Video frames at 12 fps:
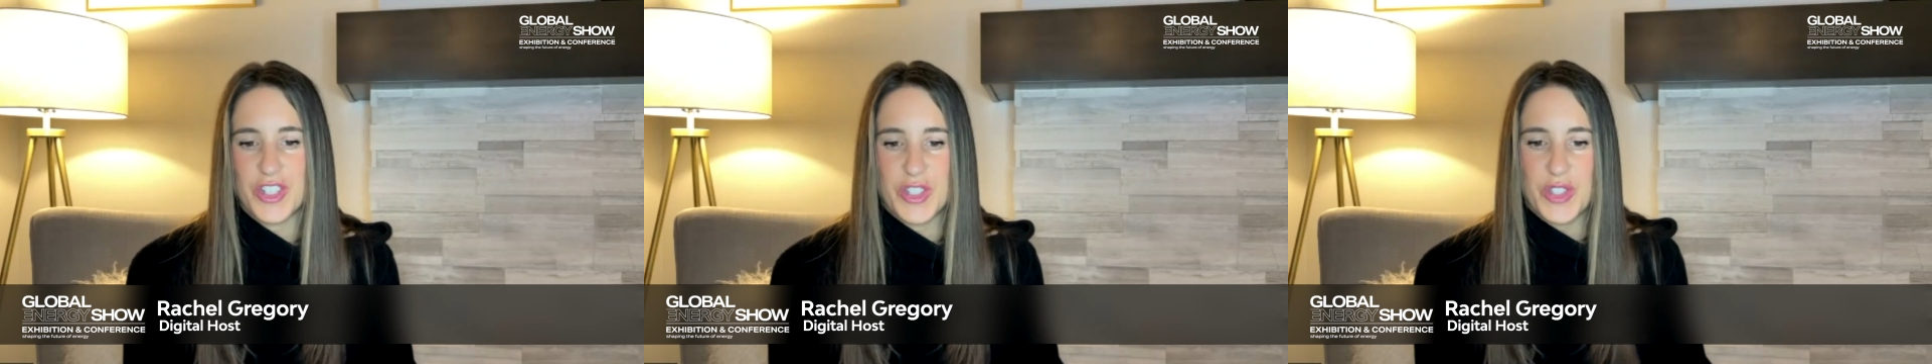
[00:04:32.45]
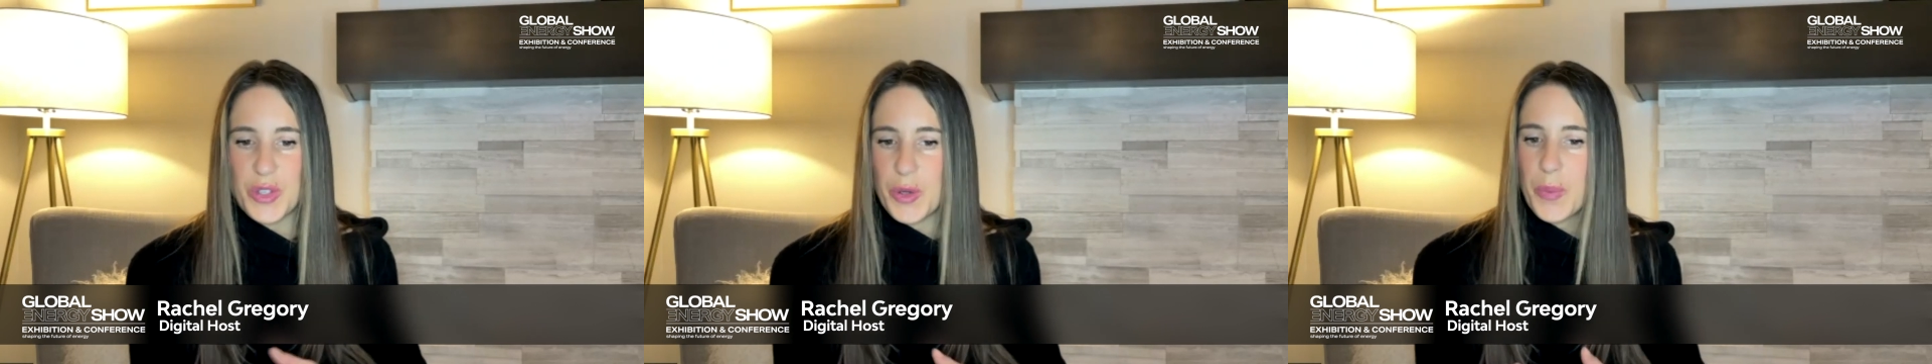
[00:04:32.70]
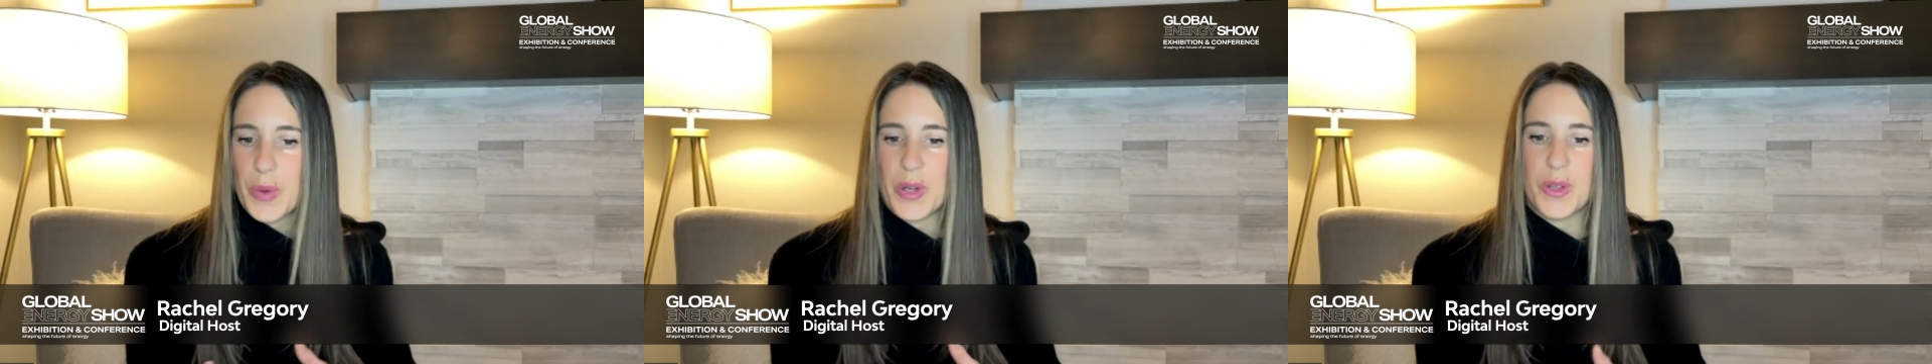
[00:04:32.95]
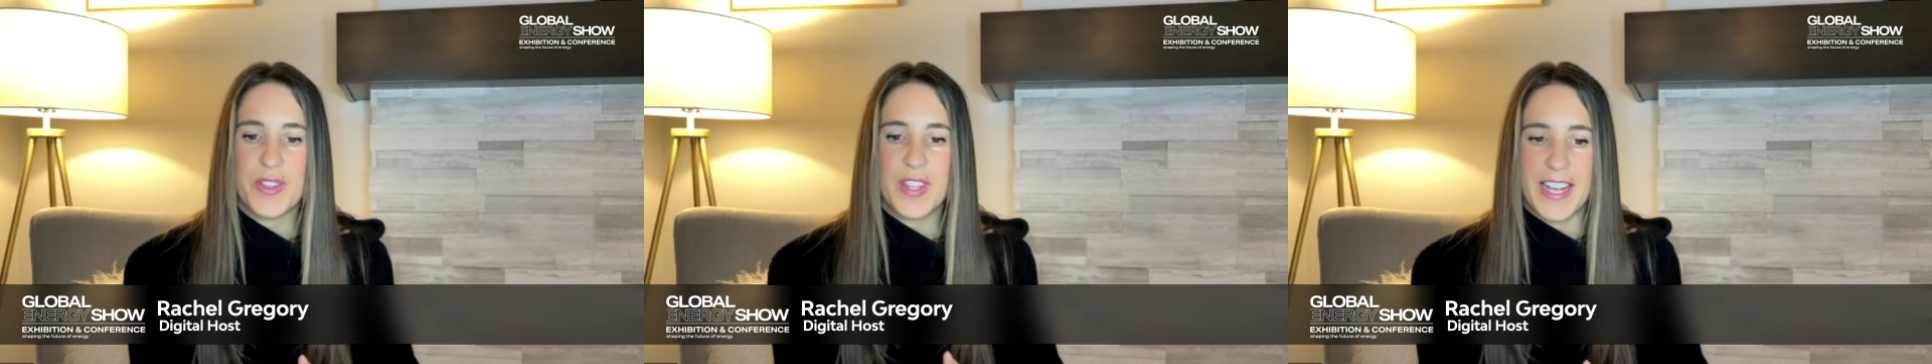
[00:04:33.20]
to
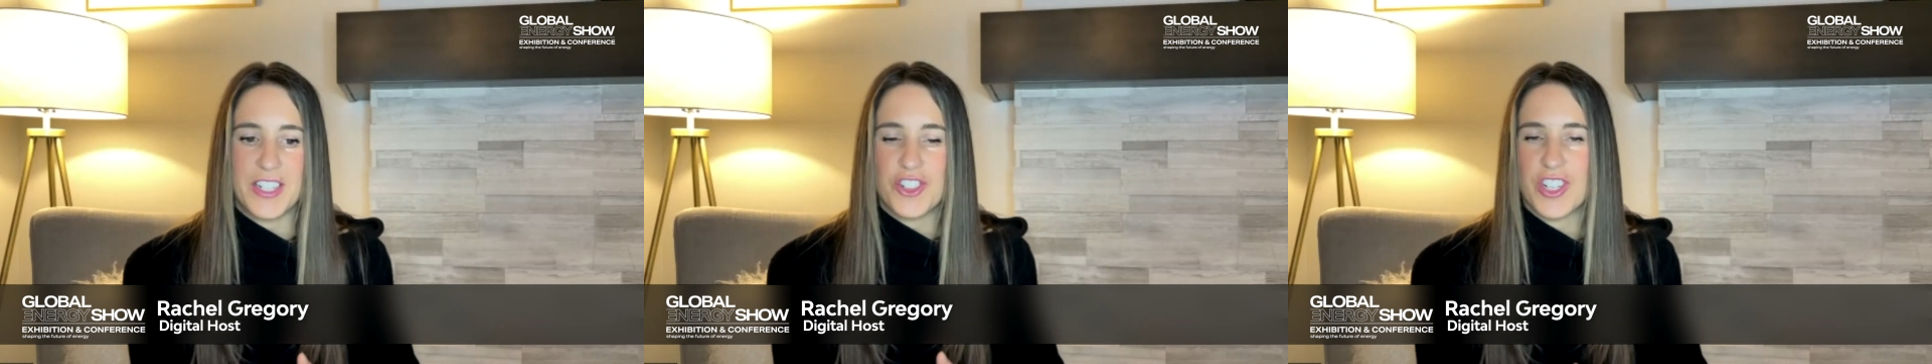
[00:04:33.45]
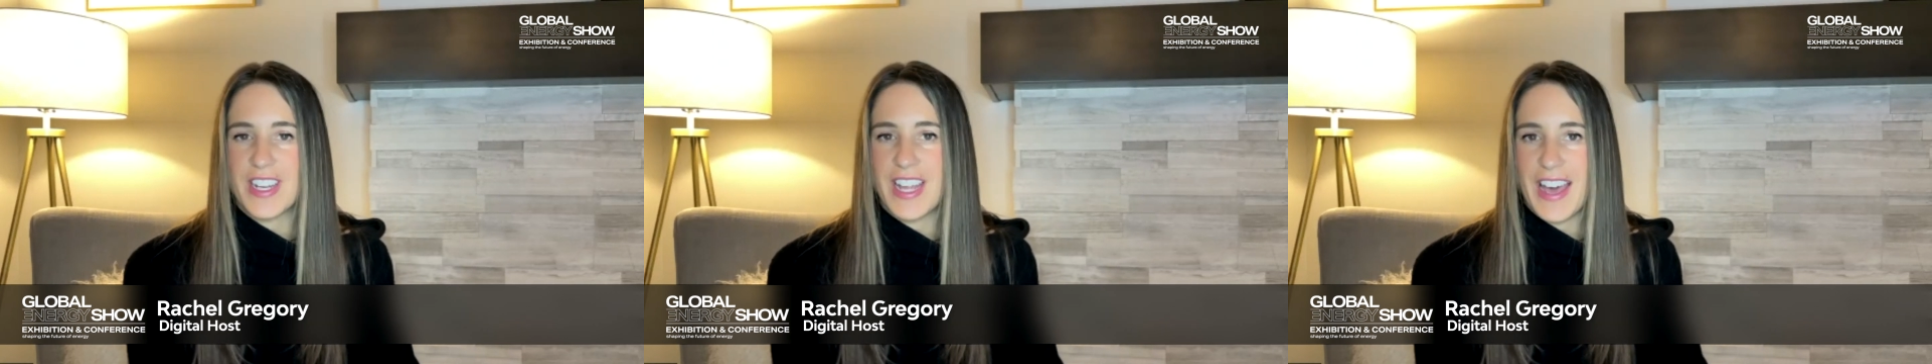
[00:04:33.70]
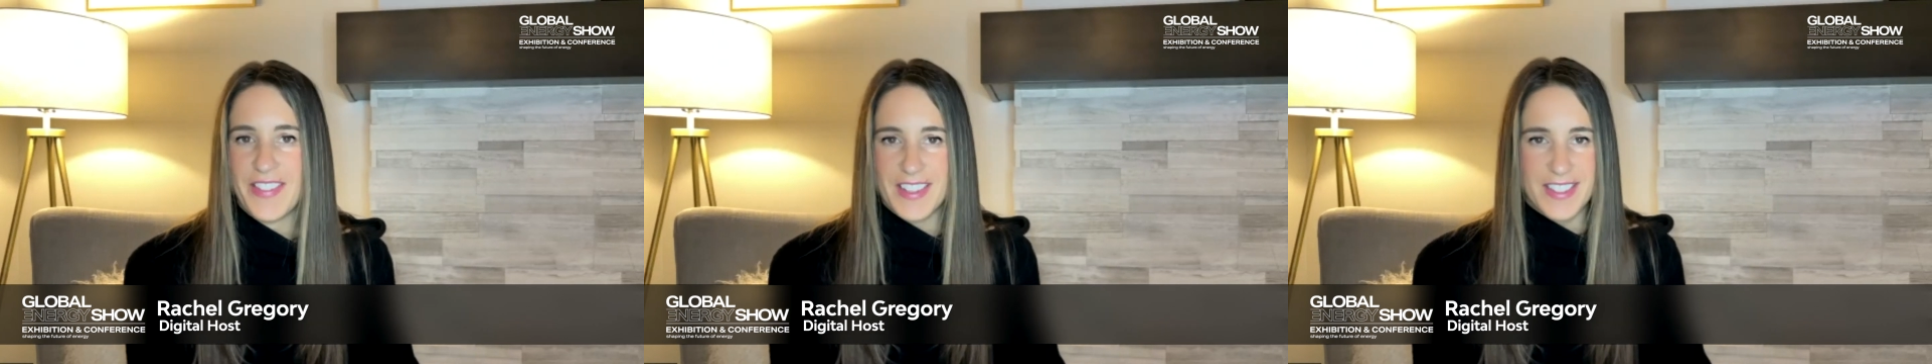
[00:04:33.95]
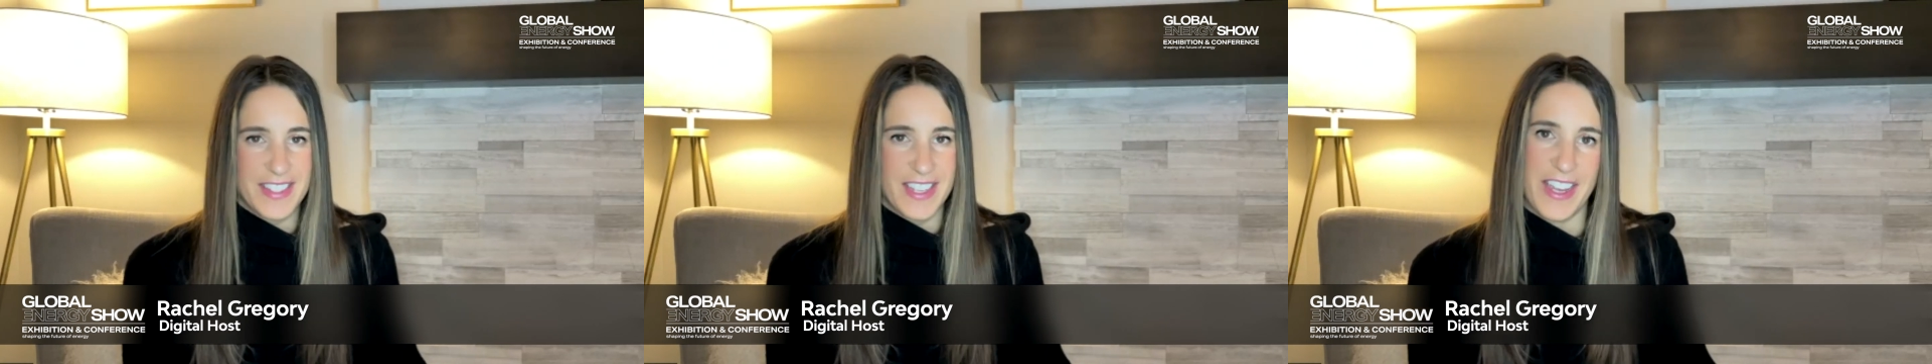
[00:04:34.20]
produce hydrogen at
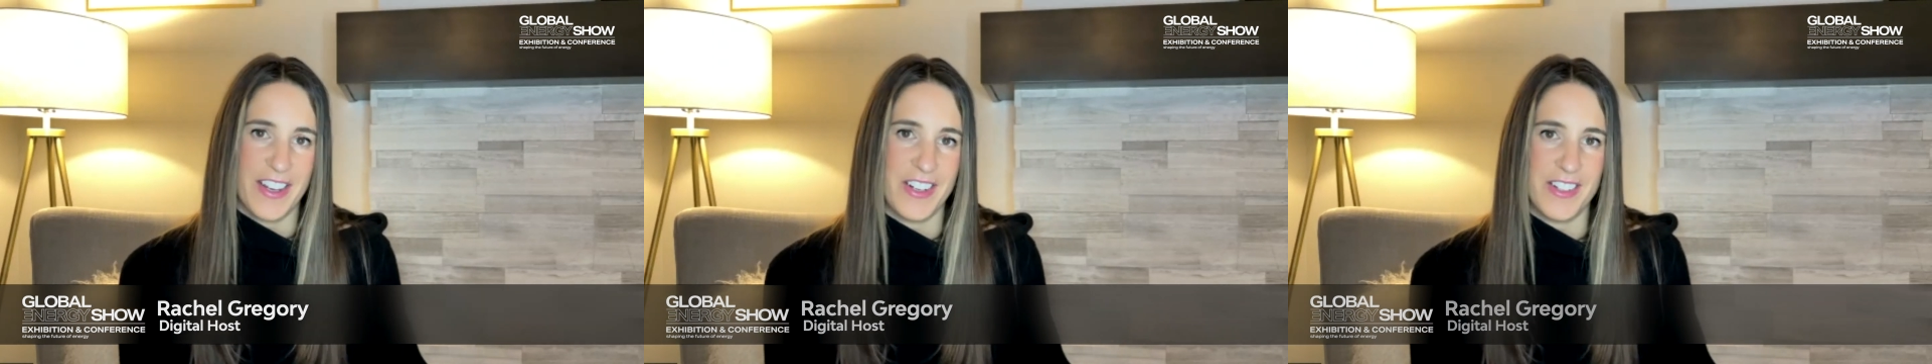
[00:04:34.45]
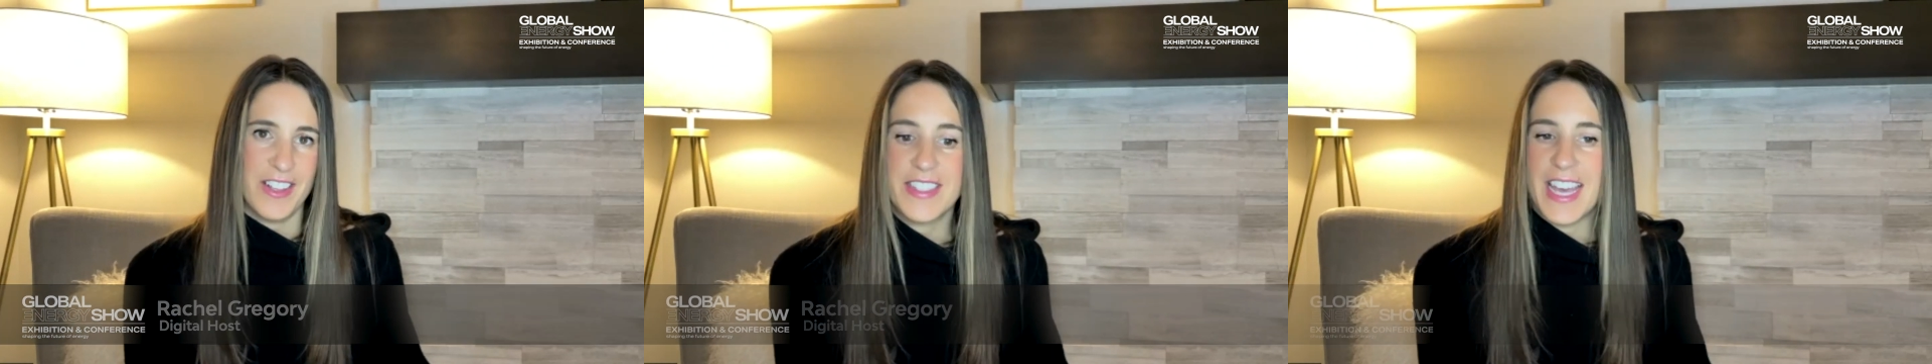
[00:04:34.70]
this scale?